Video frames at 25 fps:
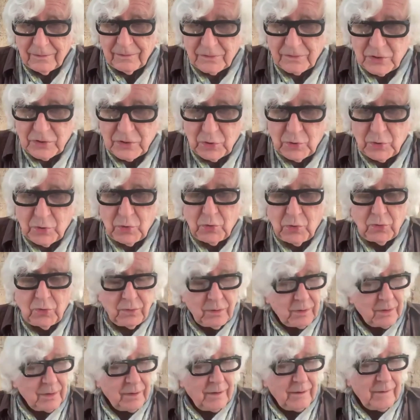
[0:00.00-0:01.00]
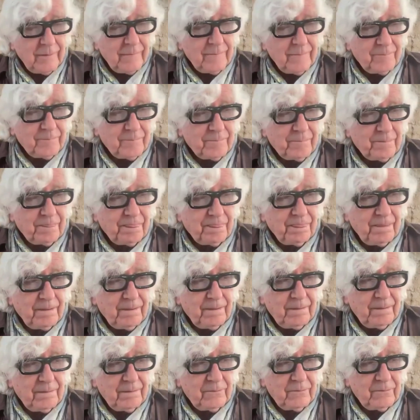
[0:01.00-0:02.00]
to
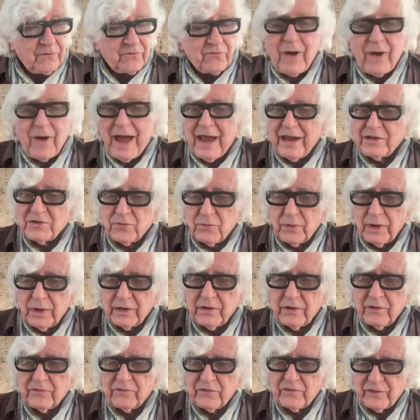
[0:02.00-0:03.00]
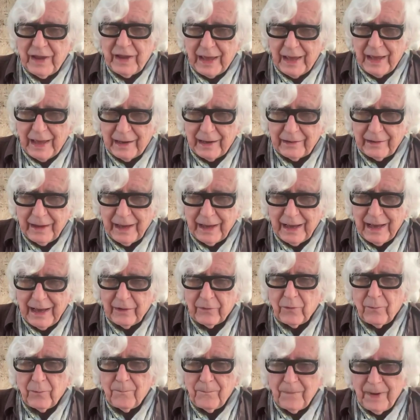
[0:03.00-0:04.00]
try to understand how
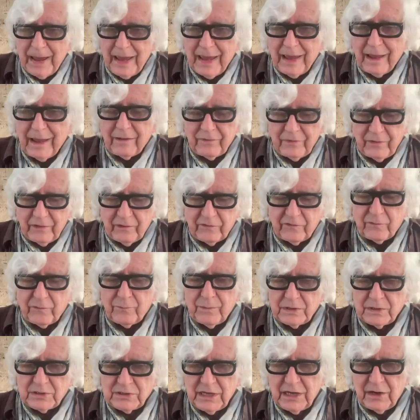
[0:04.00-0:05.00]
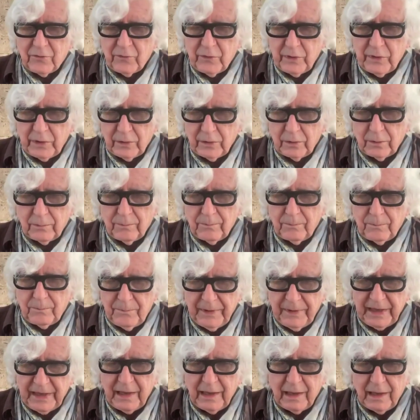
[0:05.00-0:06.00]
to make this material
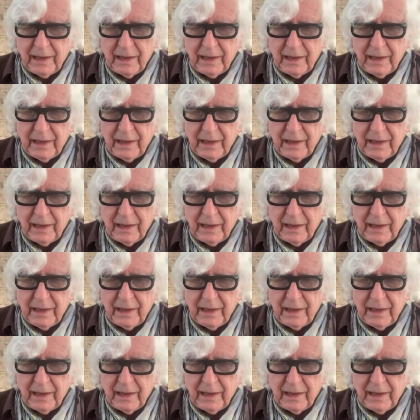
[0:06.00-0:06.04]
be